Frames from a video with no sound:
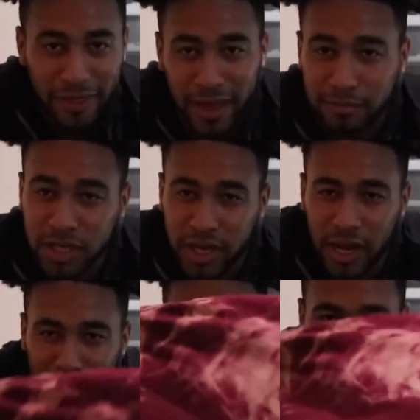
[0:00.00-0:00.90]
think I'm just gonna,
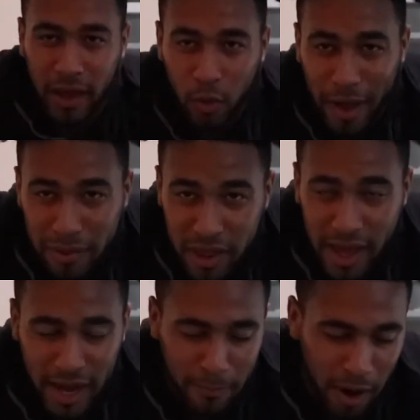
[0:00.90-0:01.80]
I'm gonna make a
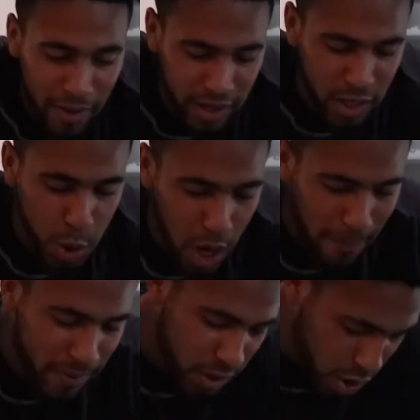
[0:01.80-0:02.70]
website and I'm probably gonna drop it